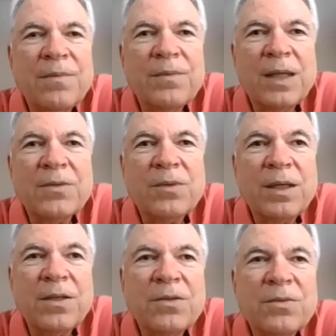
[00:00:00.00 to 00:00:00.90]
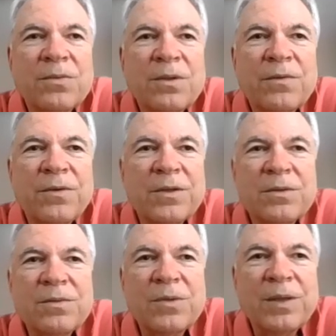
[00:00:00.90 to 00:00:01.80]
that's what I used the
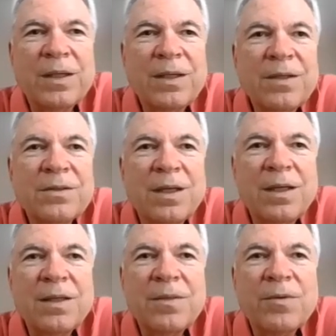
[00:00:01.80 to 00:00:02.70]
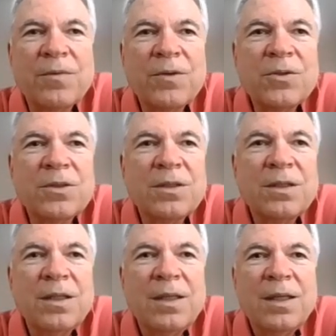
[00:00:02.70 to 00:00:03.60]
first 20 years that I did
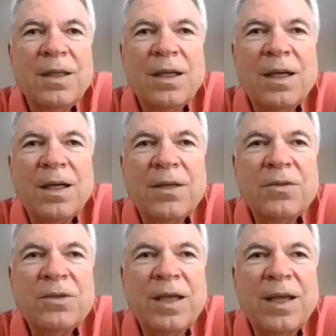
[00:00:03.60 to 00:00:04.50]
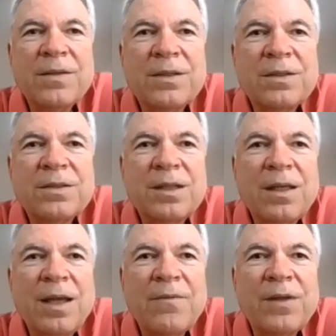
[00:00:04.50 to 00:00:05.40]
perfusion. New gases
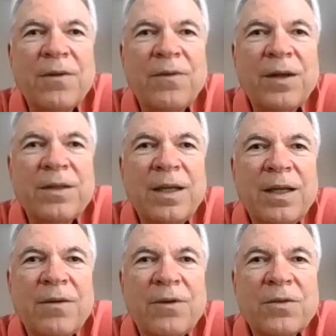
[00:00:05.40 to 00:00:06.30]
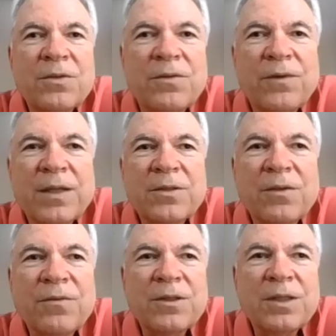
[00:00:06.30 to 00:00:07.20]
have not found any adverse effects
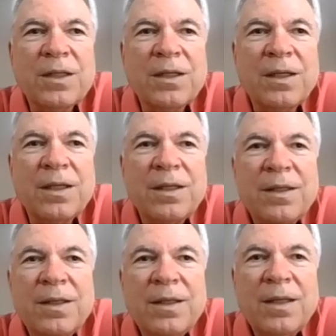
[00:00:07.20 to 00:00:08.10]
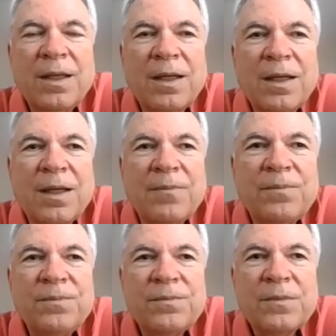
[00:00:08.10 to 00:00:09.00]
on fertility.
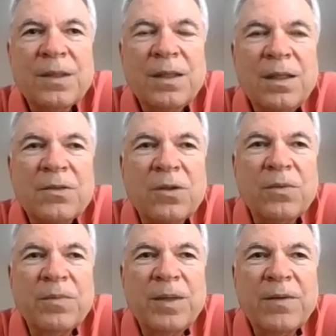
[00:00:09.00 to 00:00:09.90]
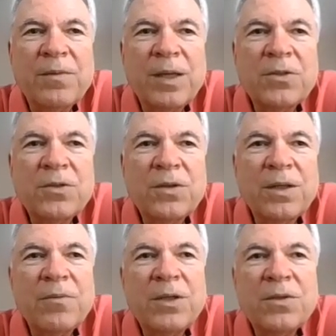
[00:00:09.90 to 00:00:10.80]
So we may have to make sure
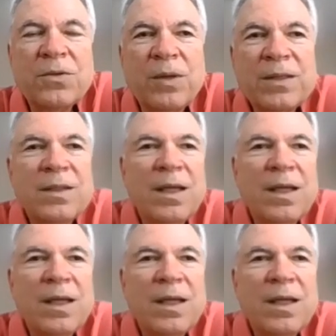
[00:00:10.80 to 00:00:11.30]
that we use waste